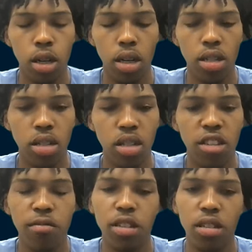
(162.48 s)
He's a
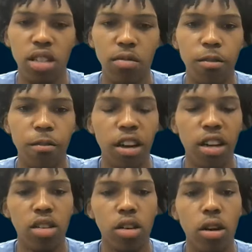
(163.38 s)
shifty,
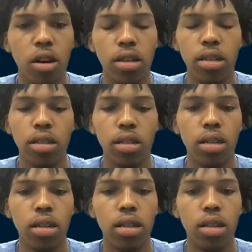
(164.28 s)
fast guard,
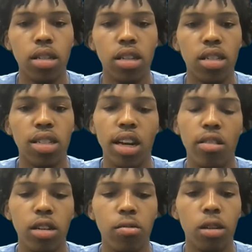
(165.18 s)
and he gets
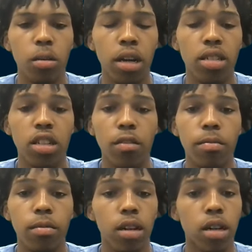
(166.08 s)
downhill with the best of
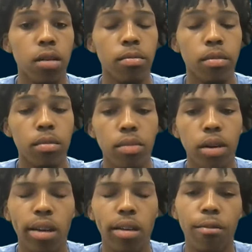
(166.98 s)
them.
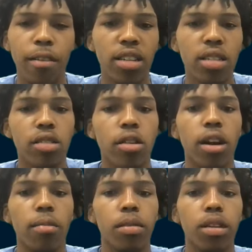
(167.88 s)
Probably the fastest guard
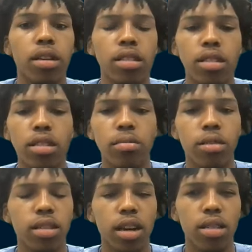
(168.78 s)
I played this year,
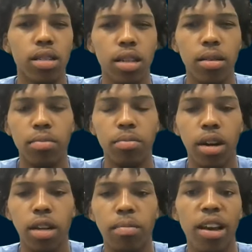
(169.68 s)
besides
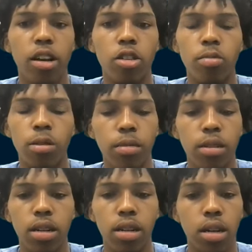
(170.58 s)
probably Matt Coleman.
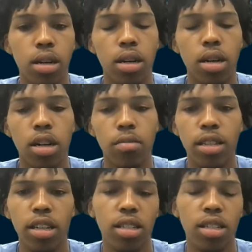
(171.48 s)
But
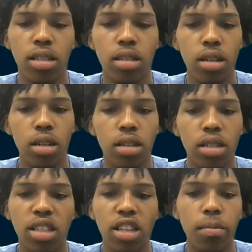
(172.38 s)
yeah, just
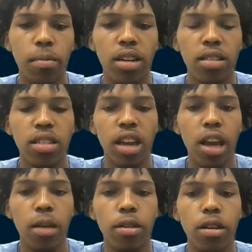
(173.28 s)
getting him out of his
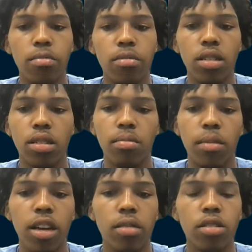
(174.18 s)
game, just
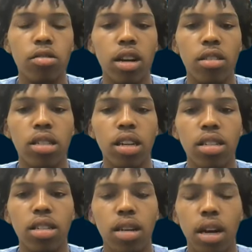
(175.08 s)
making him shoot
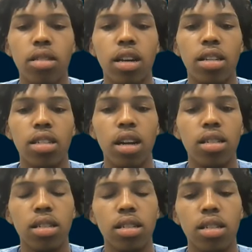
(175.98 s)
outside
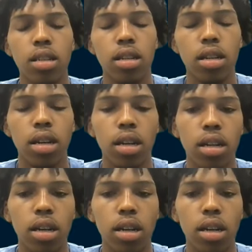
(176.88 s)
shots, and